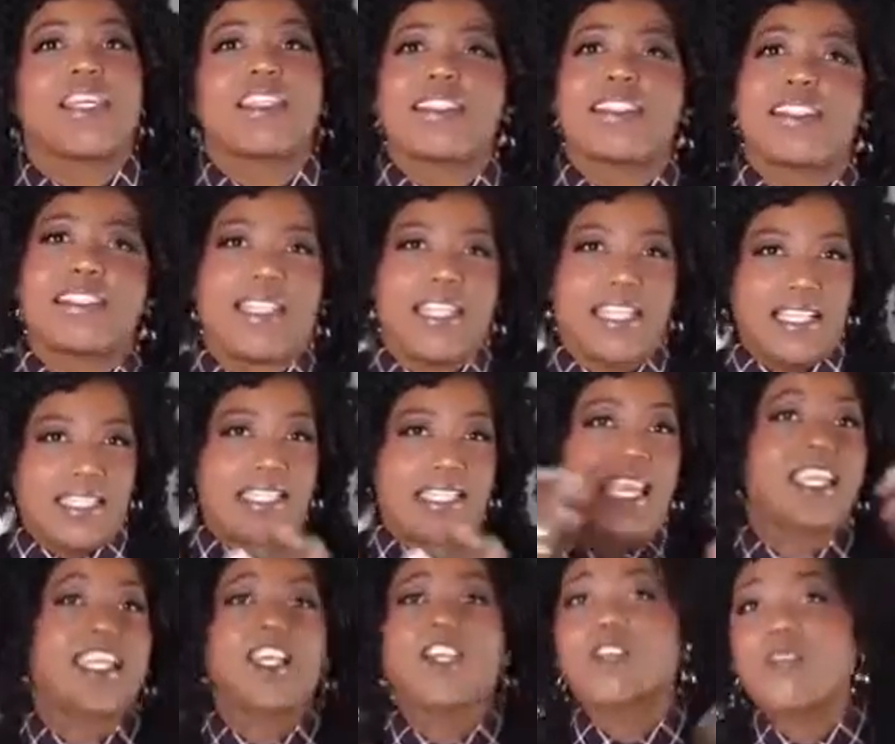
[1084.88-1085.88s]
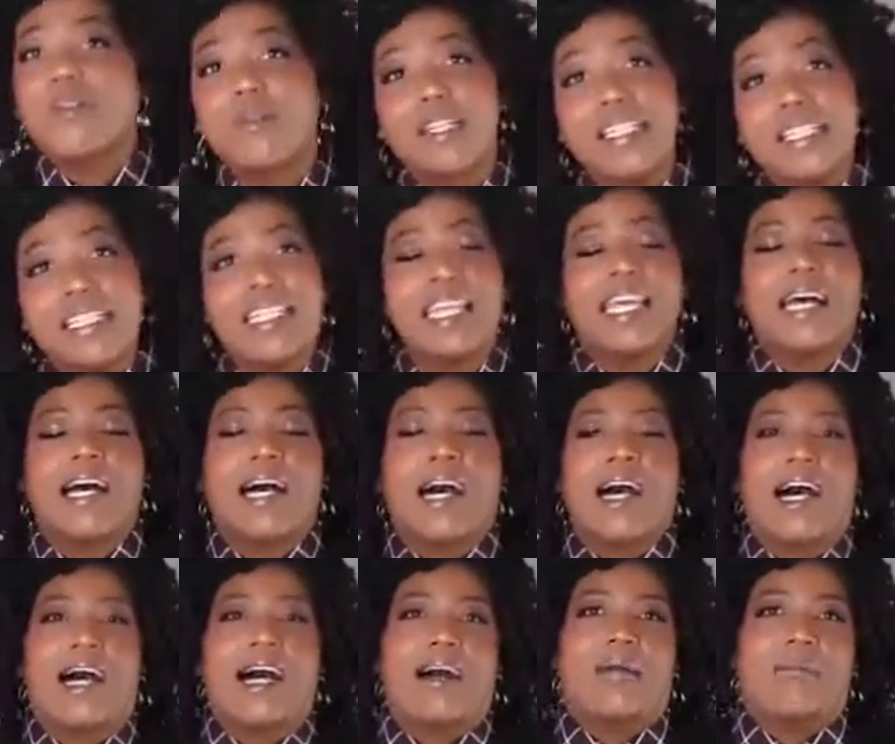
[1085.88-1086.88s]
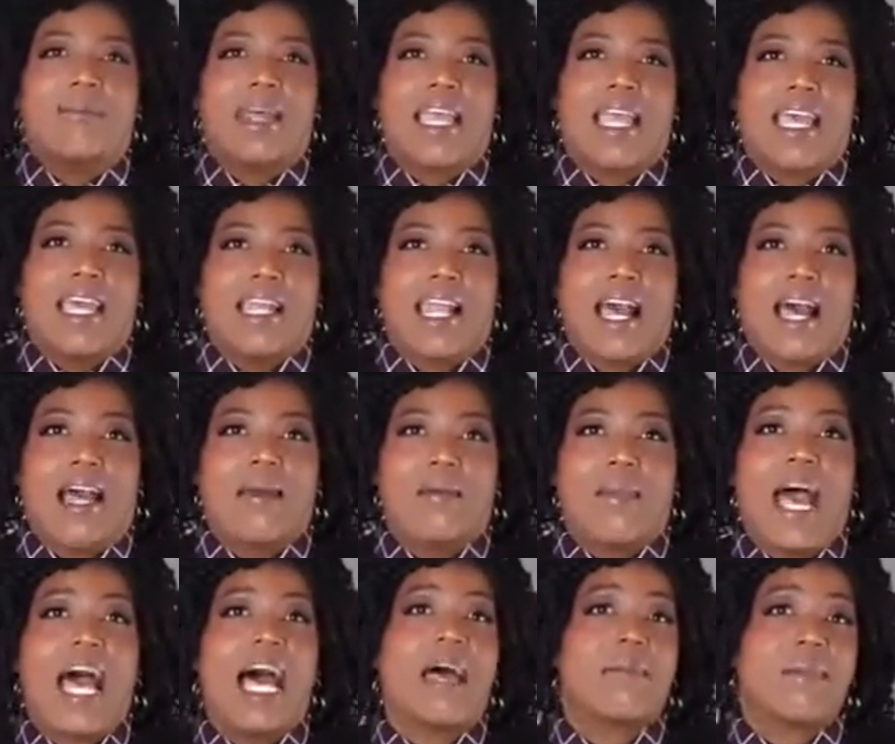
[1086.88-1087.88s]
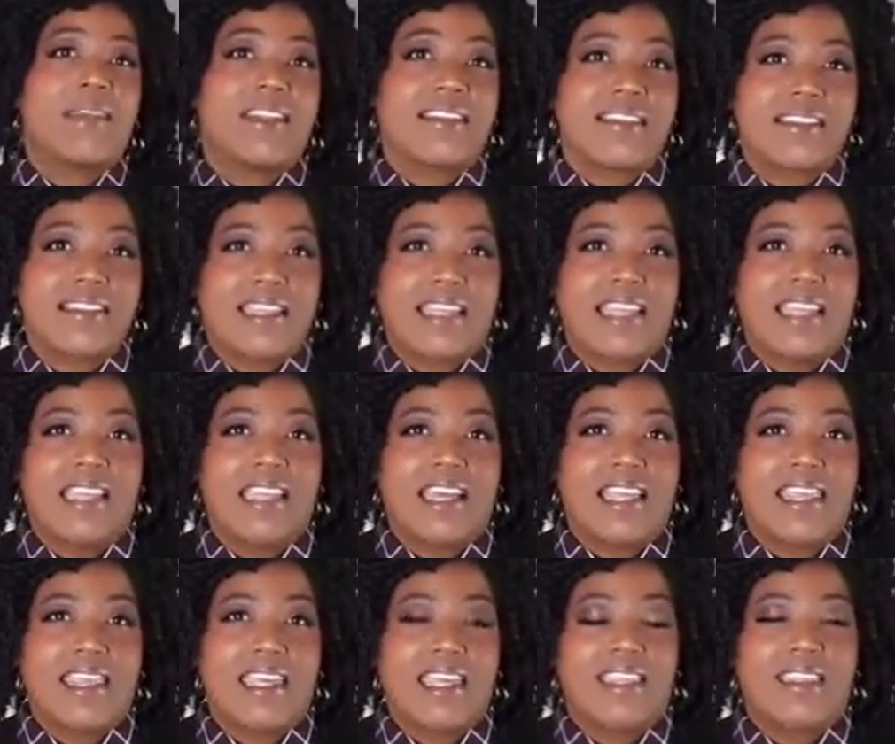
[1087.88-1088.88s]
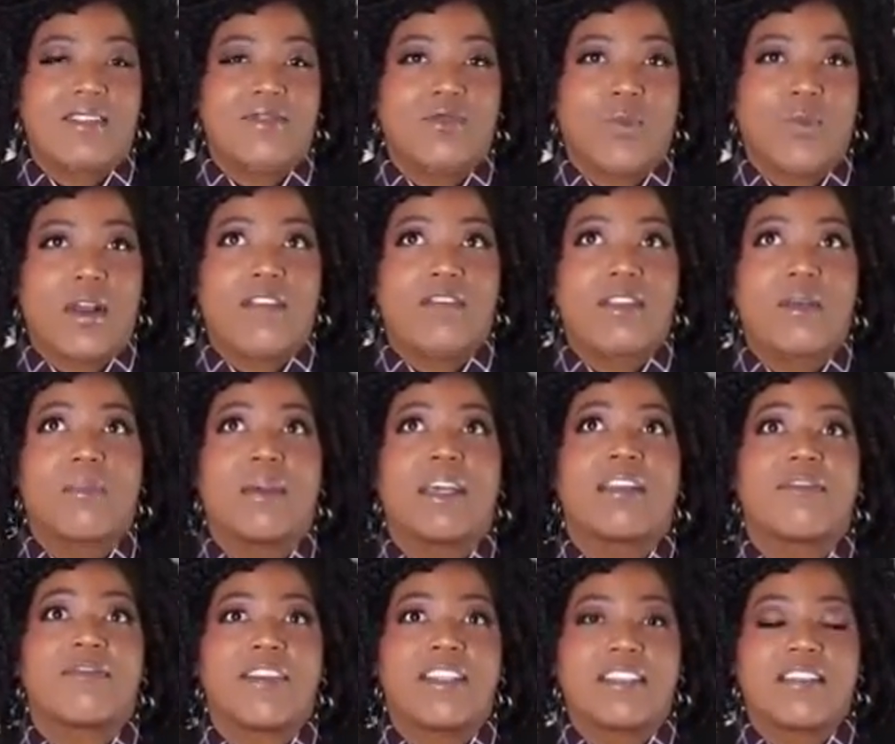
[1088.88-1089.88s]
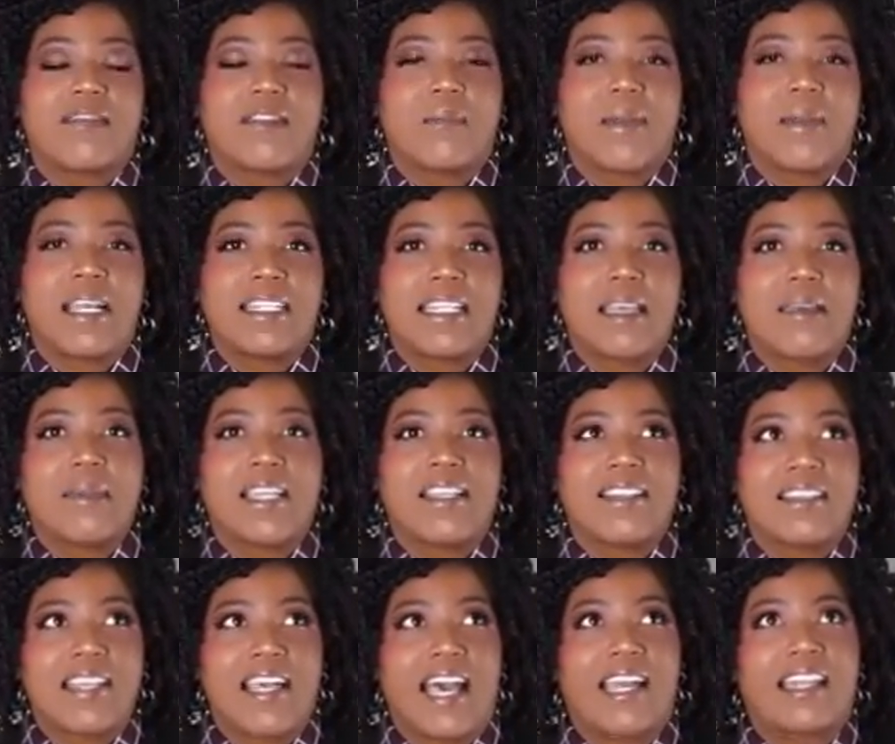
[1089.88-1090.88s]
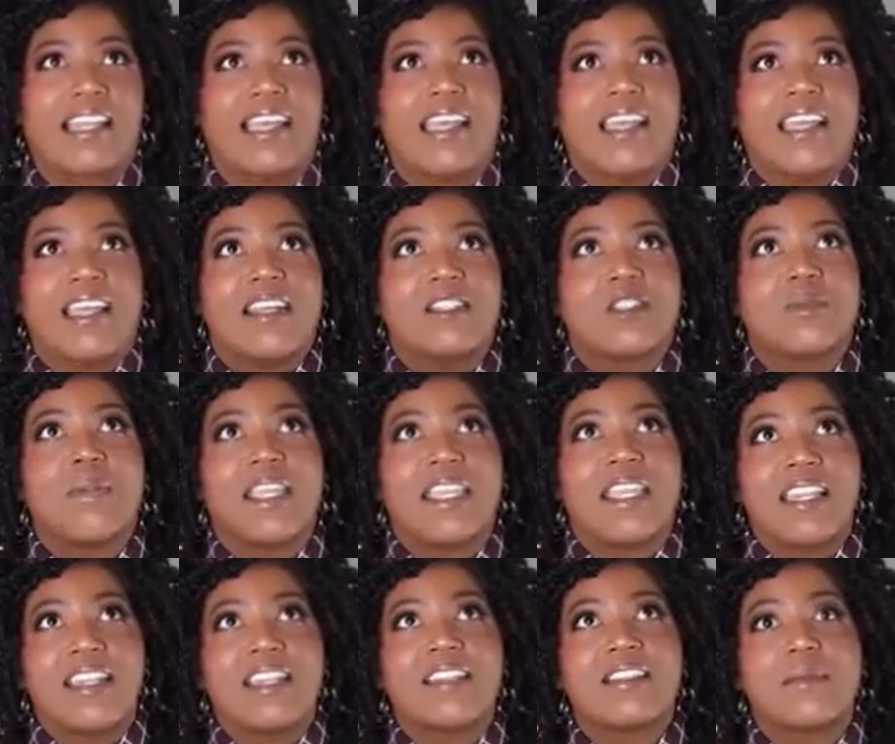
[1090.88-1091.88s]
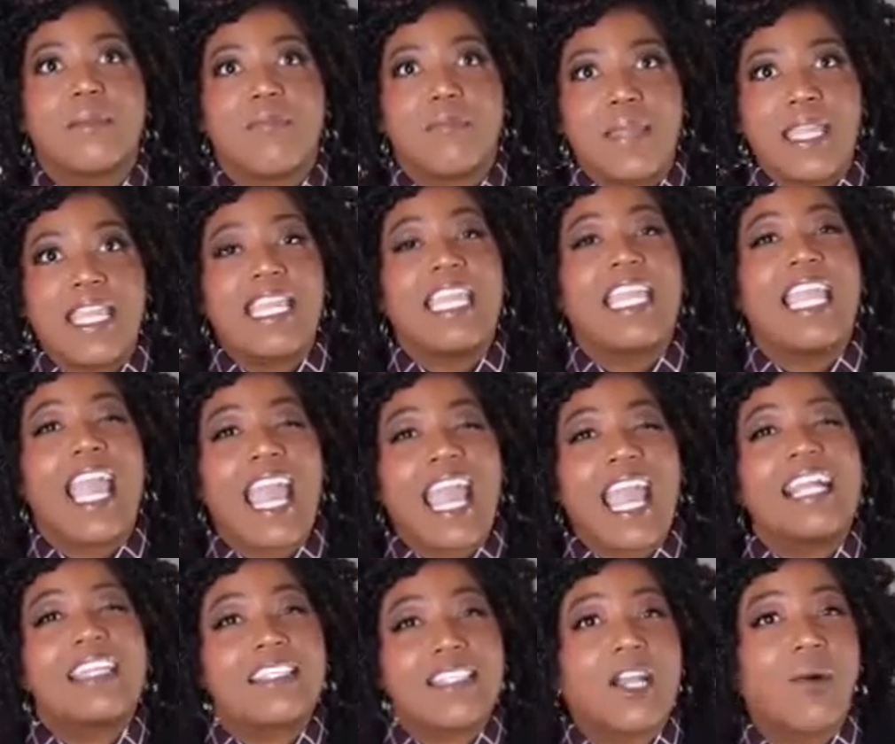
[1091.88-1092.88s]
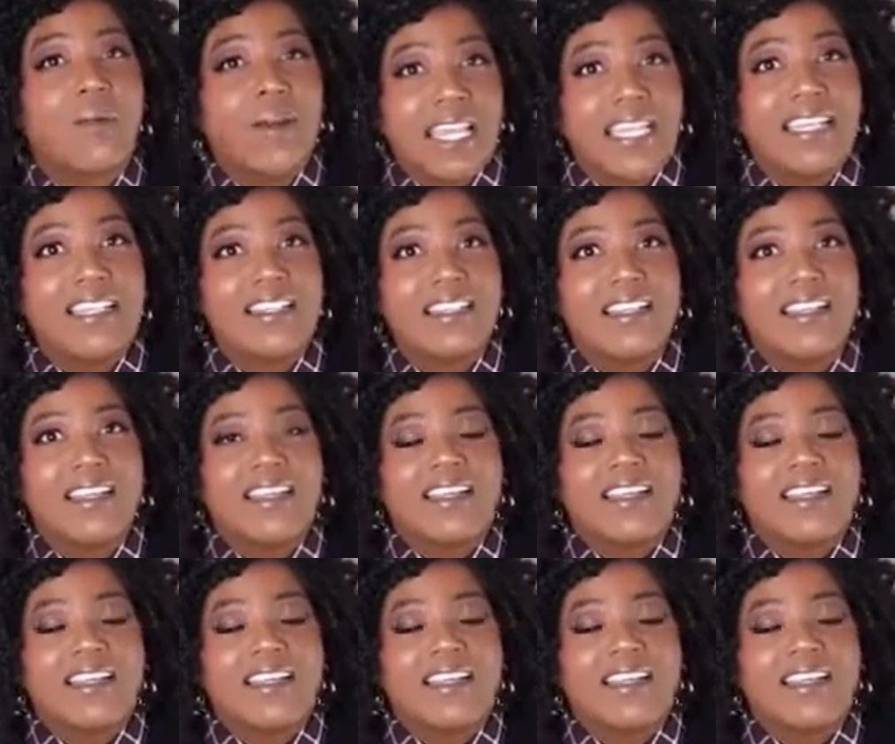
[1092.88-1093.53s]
It's incongruent. And I'm happy to see, I think it's one of the benefits of the pandemic is that it's beginning to be antiquated